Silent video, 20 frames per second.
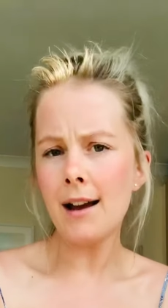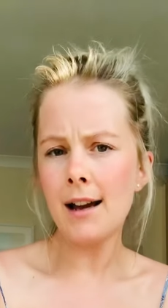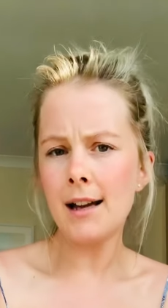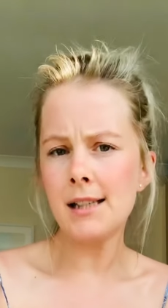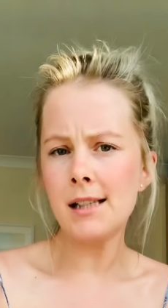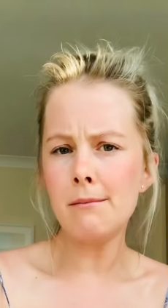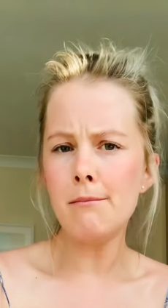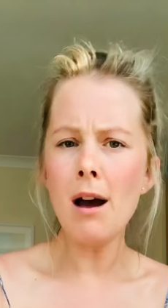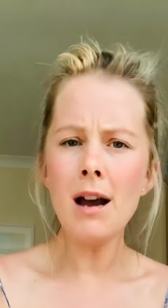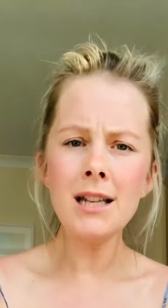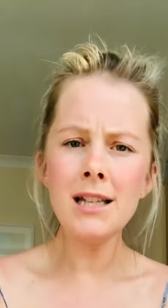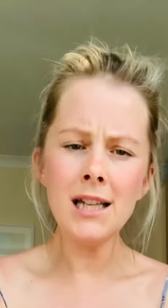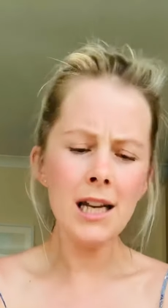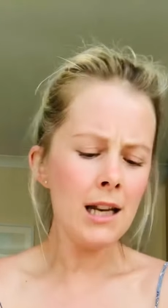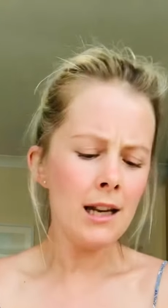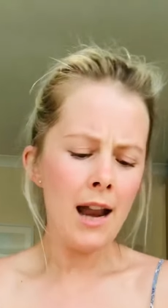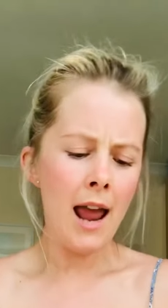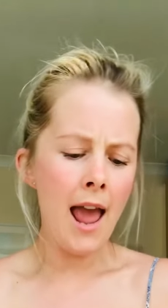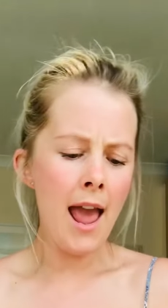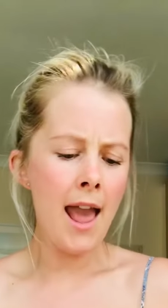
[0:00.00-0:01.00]
Max
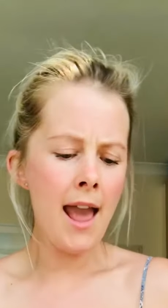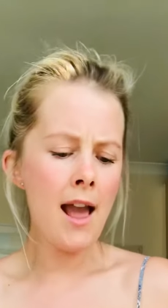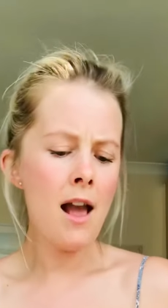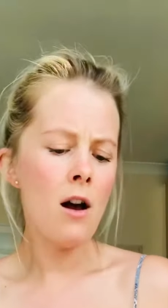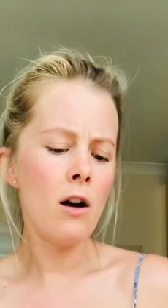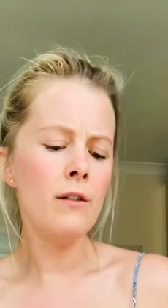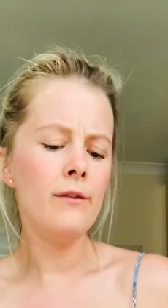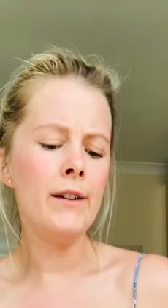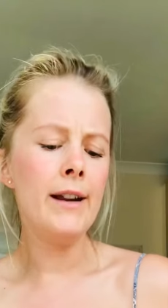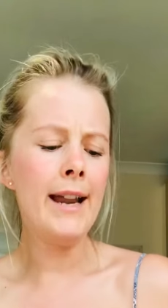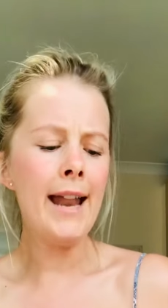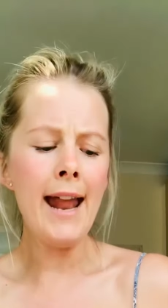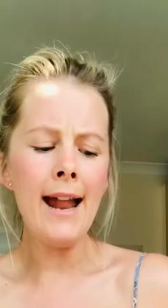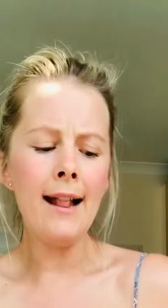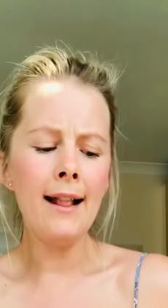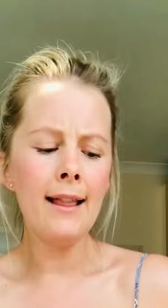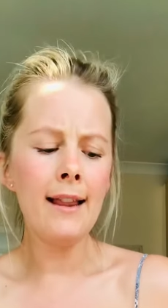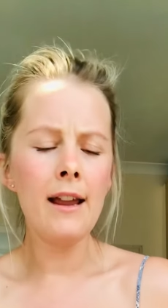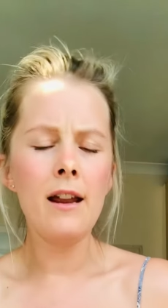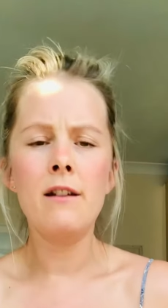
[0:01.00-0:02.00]
Martinet of
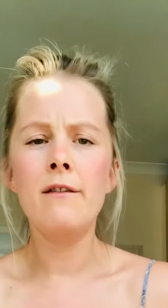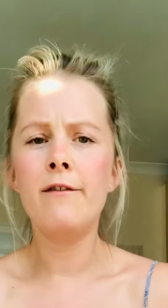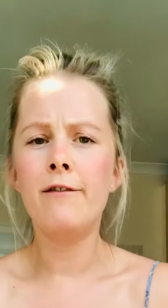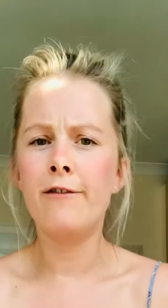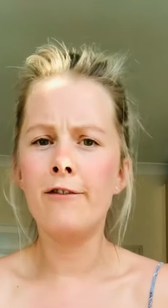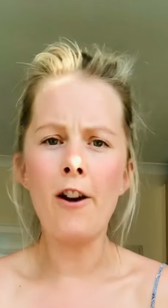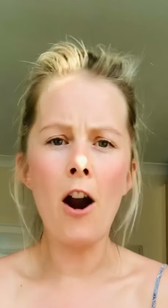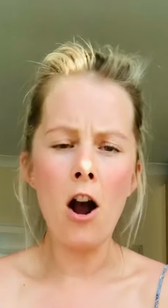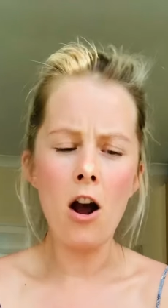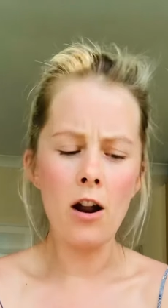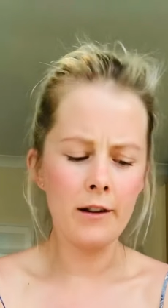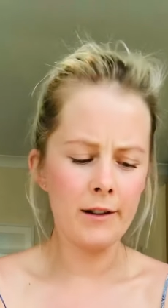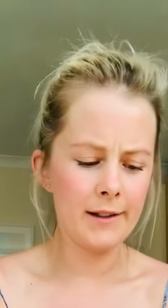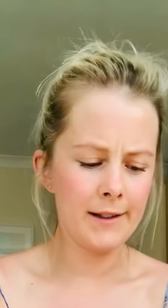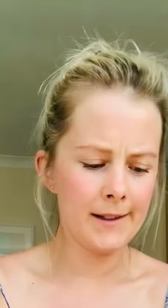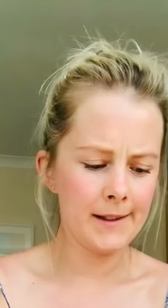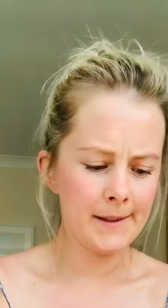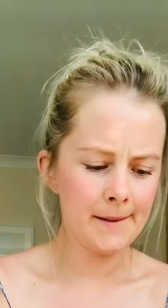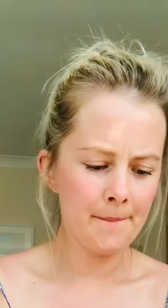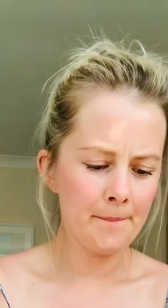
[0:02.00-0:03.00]
Lille in
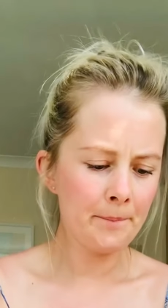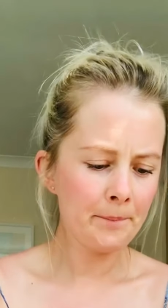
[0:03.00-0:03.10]
France.